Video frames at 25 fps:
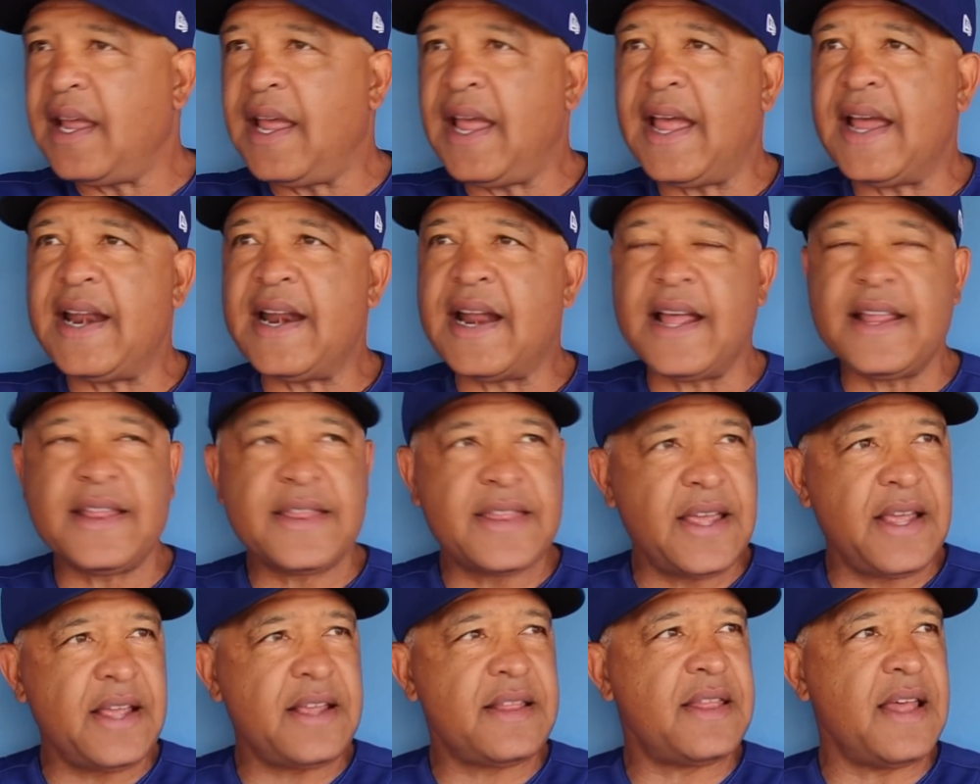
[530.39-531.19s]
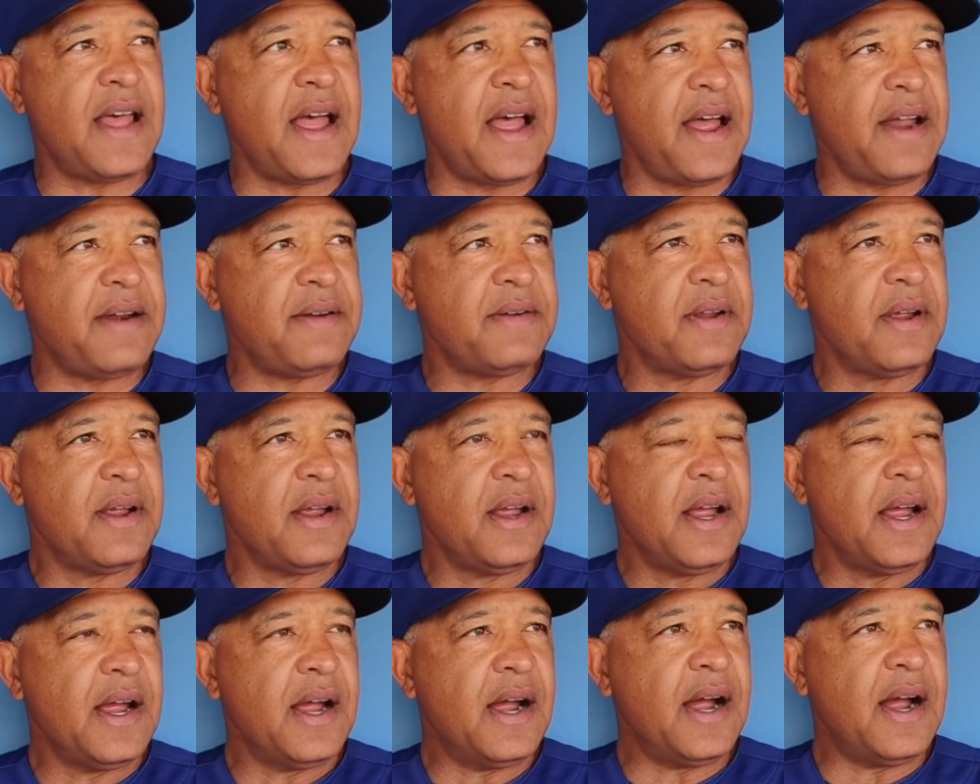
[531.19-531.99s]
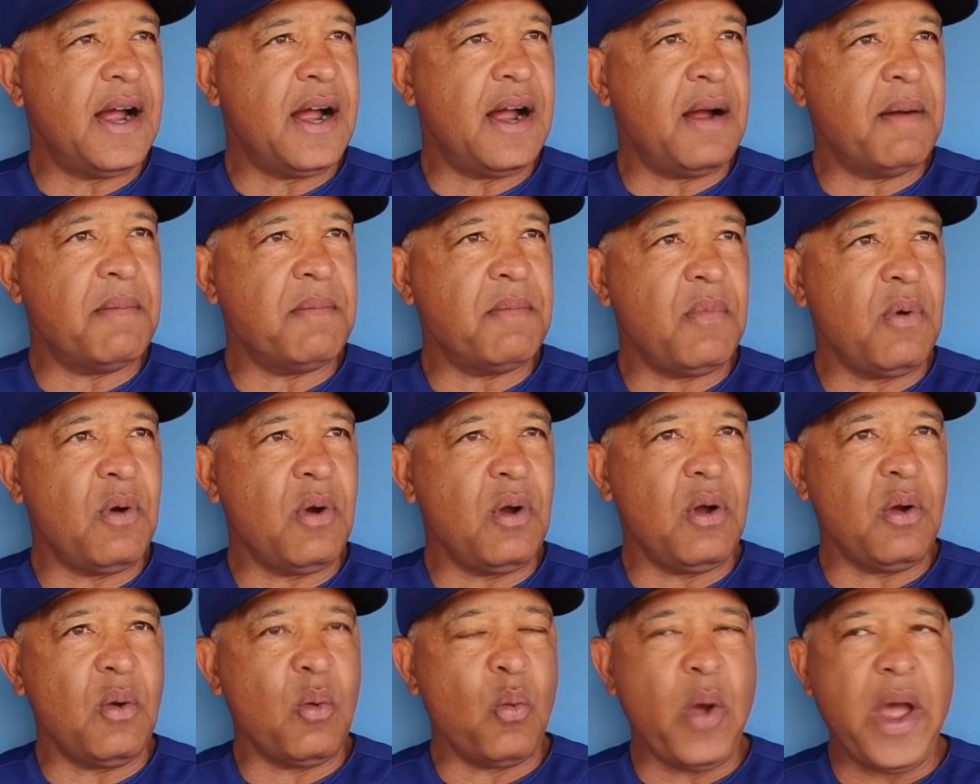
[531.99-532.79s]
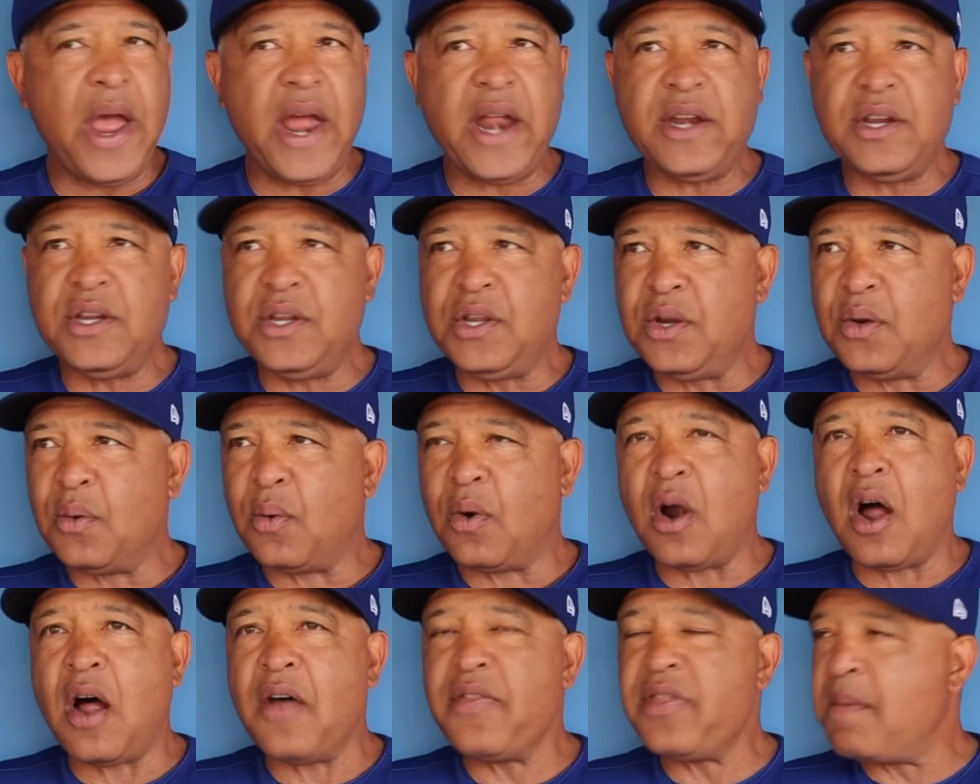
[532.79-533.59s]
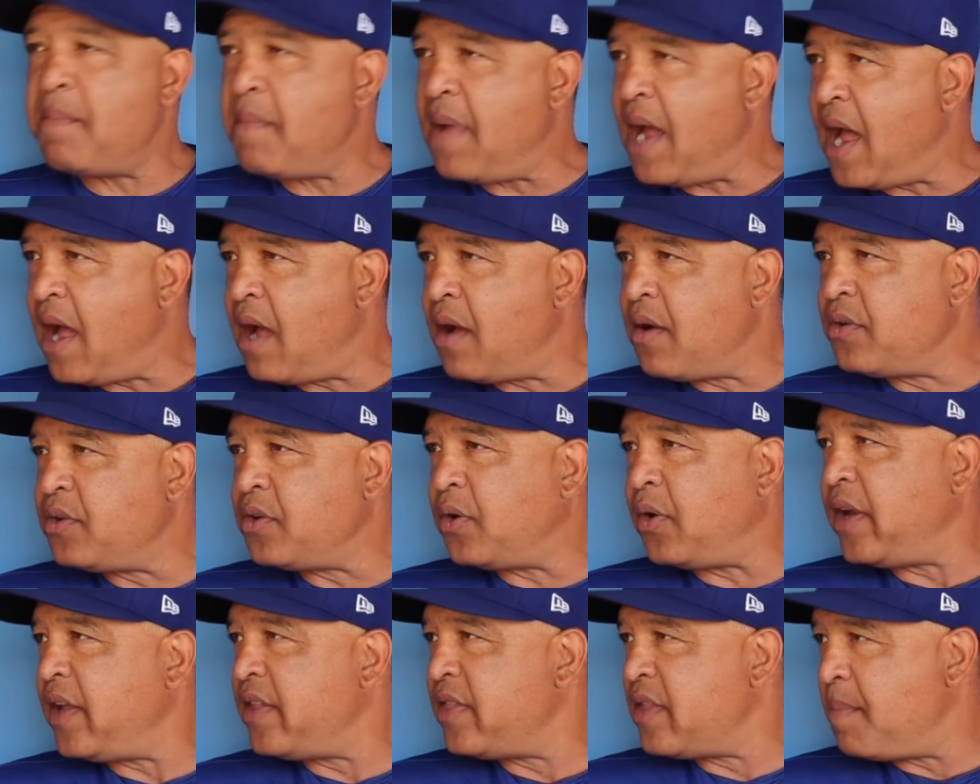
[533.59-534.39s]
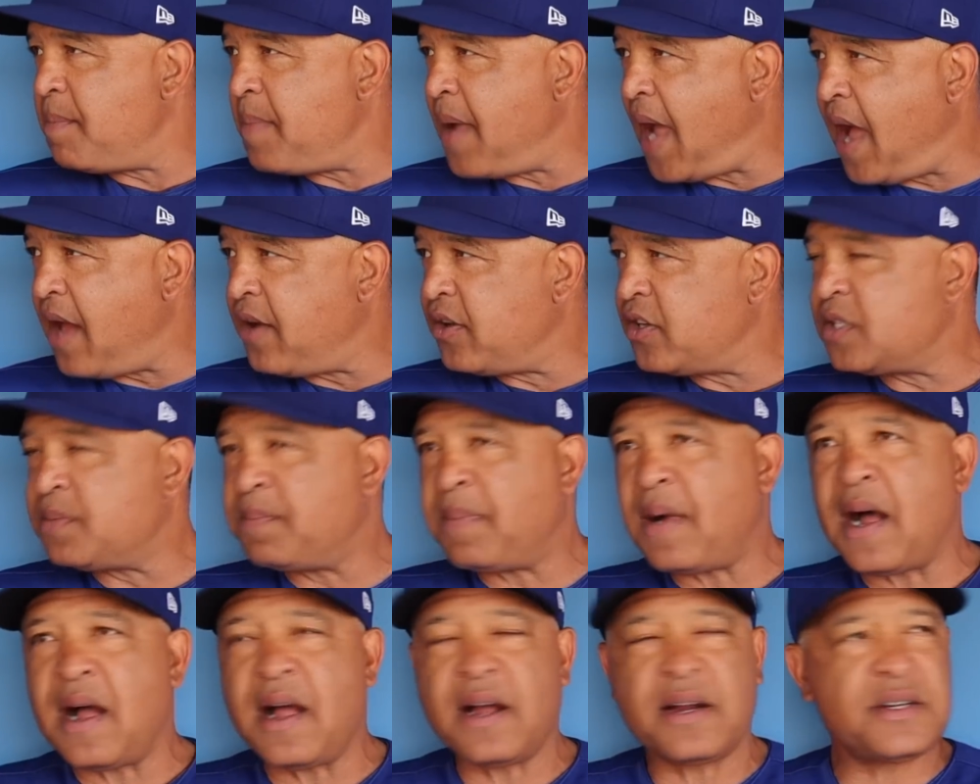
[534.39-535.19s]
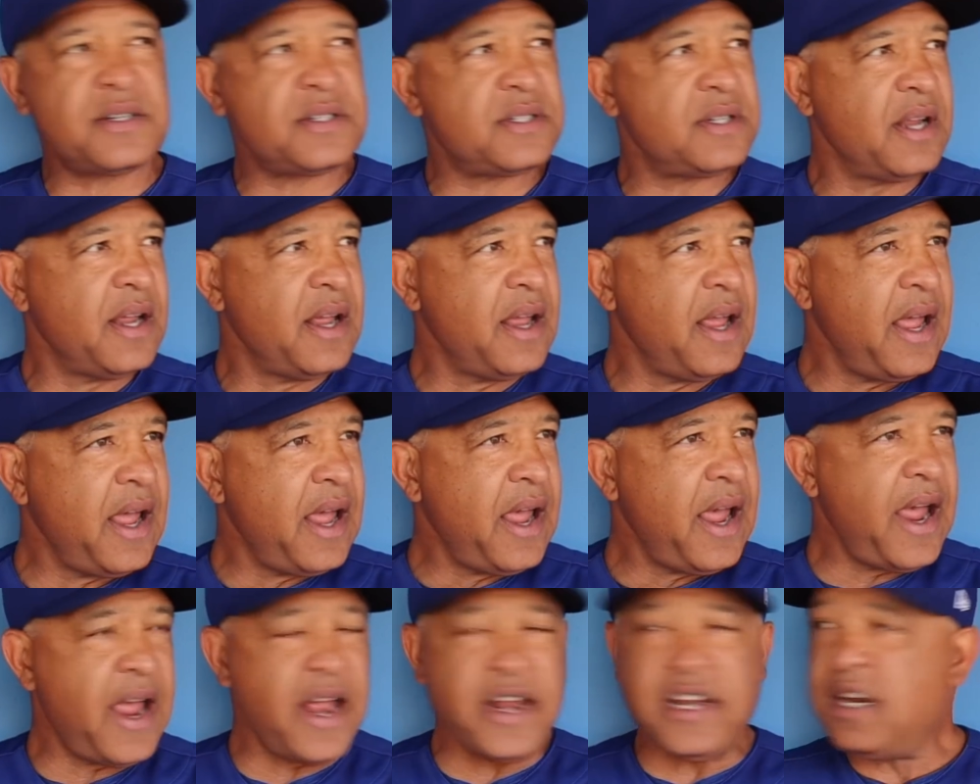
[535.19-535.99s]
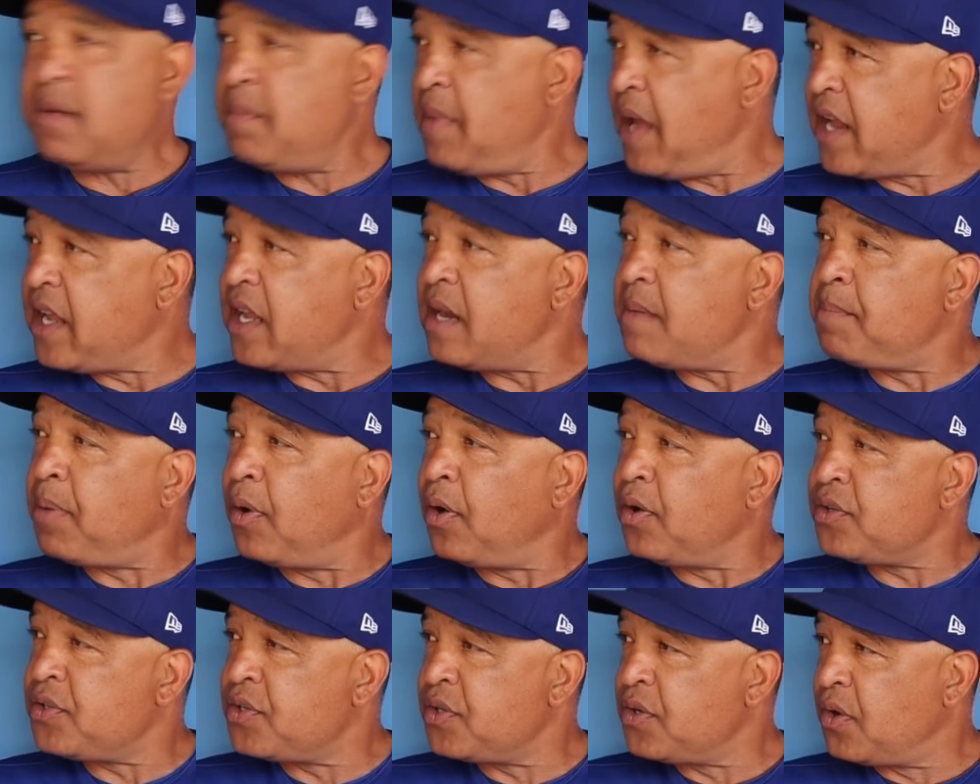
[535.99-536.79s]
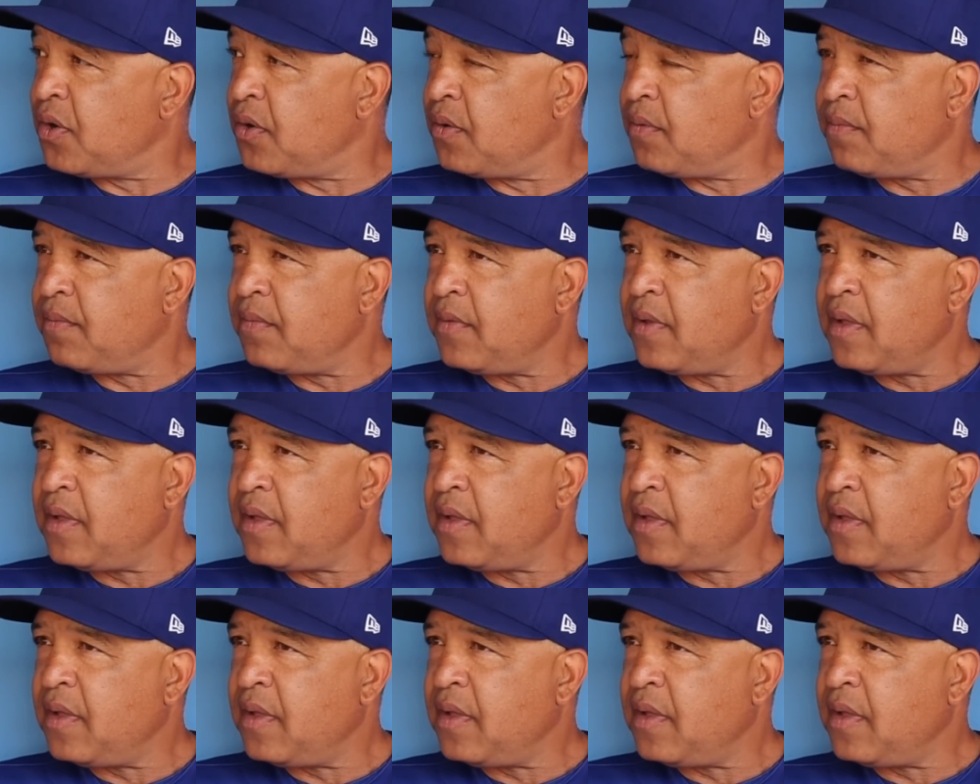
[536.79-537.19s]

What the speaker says: And I think that when you are on the mound or in the batter's box and you make it personal,